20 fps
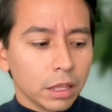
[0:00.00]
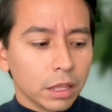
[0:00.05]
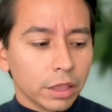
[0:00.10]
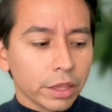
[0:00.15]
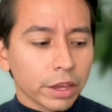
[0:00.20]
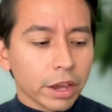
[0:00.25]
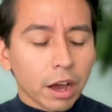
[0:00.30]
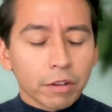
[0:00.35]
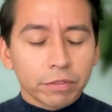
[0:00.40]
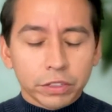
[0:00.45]

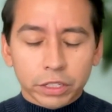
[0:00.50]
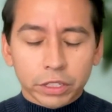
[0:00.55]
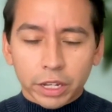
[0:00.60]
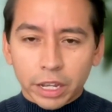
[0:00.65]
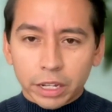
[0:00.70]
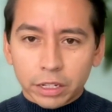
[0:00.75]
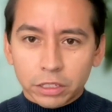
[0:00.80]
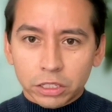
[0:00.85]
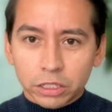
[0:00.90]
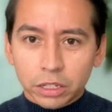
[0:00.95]
they often
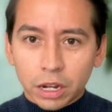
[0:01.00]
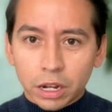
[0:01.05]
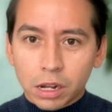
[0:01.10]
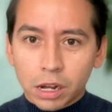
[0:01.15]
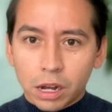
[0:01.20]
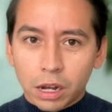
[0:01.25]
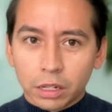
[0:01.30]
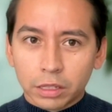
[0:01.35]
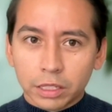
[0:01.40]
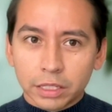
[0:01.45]
get stuck
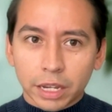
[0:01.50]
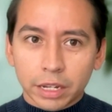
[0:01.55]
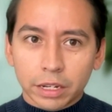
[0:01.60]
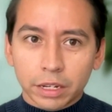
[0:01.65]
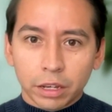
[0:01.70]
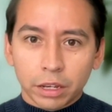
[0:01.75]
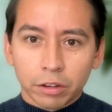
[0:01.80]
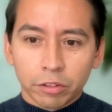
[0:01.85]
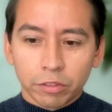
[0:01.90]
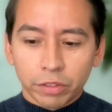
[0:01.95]
on this
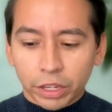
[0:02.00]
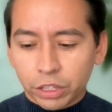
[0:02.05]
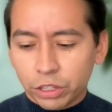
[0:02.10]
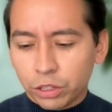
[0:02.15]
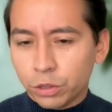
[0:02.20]
idea of like